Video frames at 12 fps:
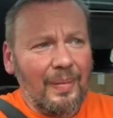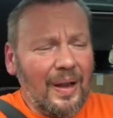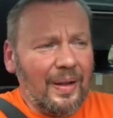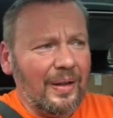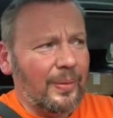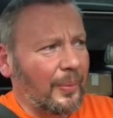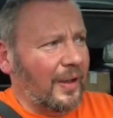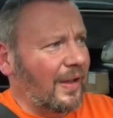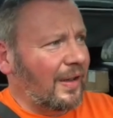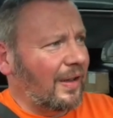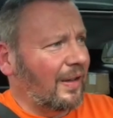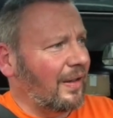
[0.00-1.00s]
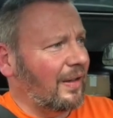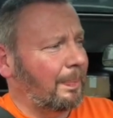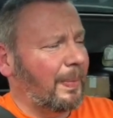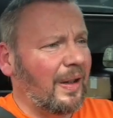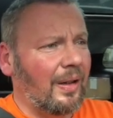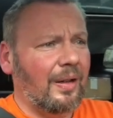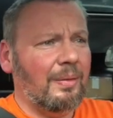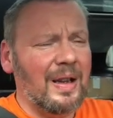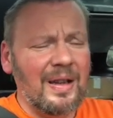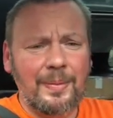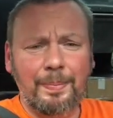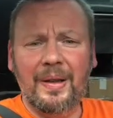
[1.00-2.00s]
this week, it's been
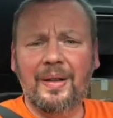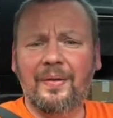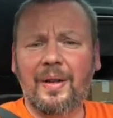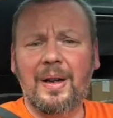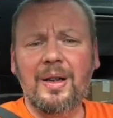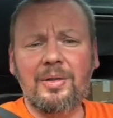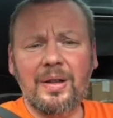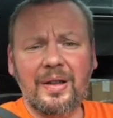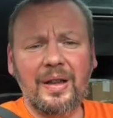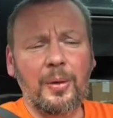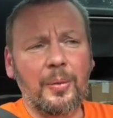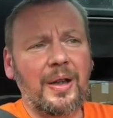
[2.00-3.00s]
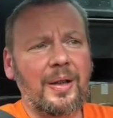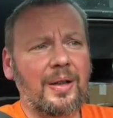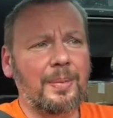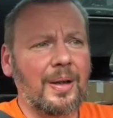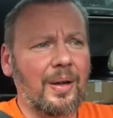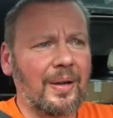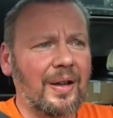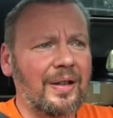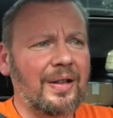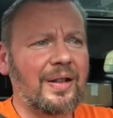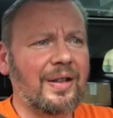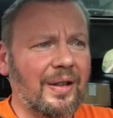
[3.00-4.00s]
a very interesting week, to be
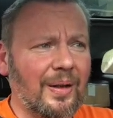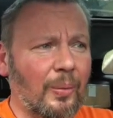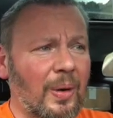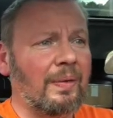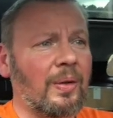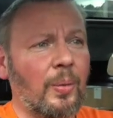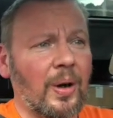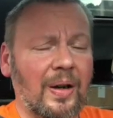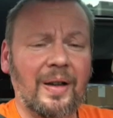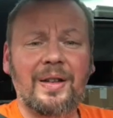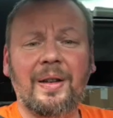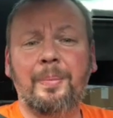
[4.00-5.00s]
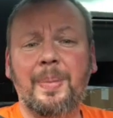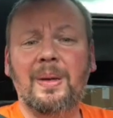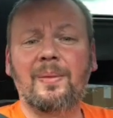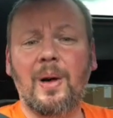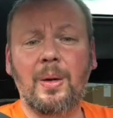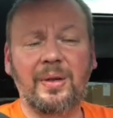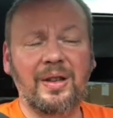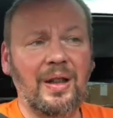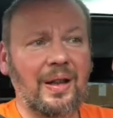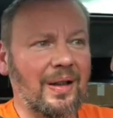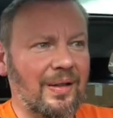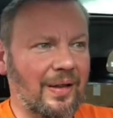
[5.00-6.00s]
honest. Weather-wise, I've been
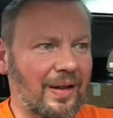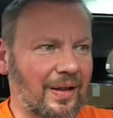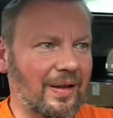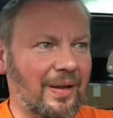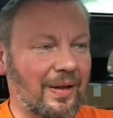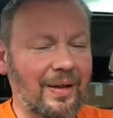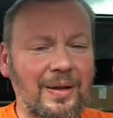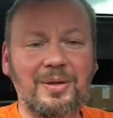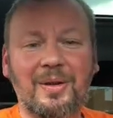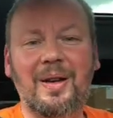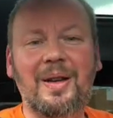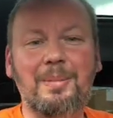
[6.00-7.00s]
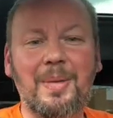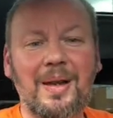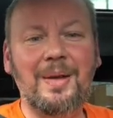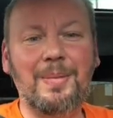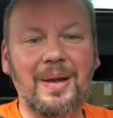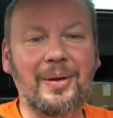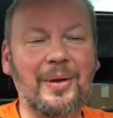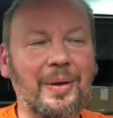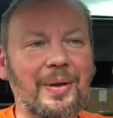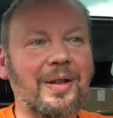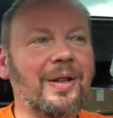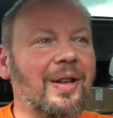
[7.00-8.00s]
roasting, literally, me being
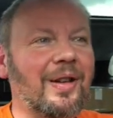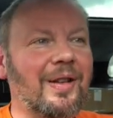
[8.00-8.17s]
cooked.